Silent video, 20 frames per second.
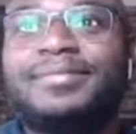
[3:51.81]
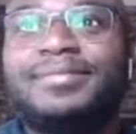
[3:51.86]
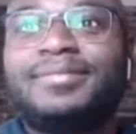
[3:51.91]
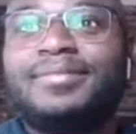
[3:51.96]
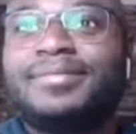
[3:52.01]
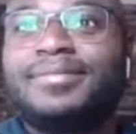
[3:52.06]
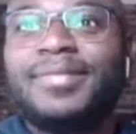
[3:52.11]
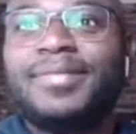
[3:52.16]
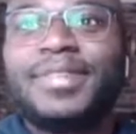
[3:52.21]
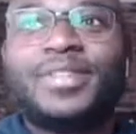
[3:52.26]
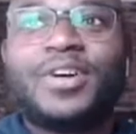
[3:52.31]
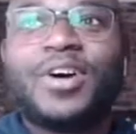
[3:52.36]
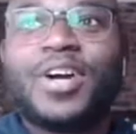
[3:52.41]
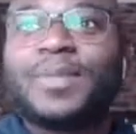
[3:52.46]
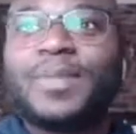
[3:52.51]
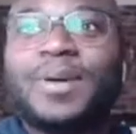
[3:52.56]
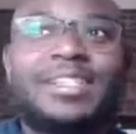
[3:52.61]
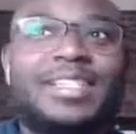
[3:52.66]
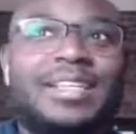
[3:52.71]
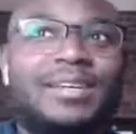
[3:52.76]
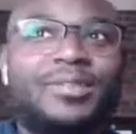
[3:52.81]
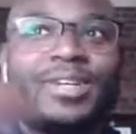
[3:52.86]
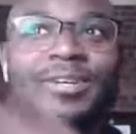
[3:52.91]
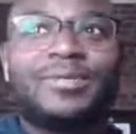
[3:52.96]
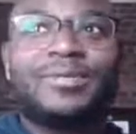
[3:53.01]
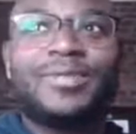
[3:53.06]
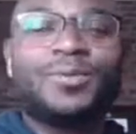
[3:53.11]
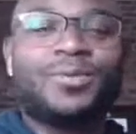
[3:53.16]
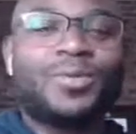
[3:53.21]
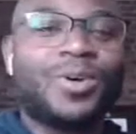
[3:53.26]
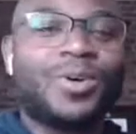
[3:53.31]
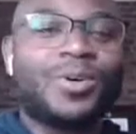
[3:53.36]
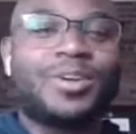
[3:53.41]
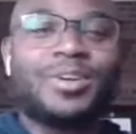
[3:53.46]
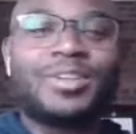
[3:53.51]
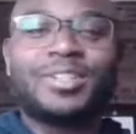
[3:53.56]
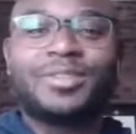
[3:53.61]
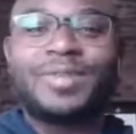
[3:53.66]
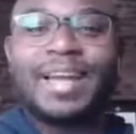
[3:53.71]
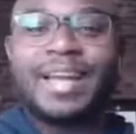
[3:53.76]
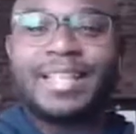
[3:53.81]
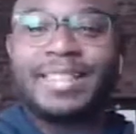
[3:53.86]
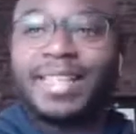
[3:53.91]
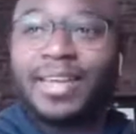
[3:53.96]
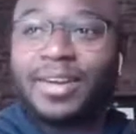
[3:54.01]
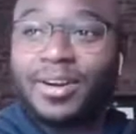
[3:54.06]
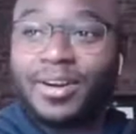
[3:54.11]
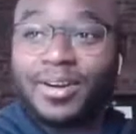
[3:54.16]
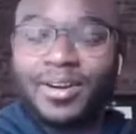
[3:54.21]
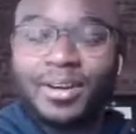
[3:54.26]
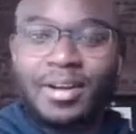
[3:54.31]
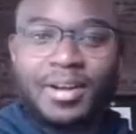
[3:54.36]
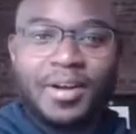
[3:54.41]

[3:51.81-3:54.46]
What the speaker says: We talked about several different words, right? That are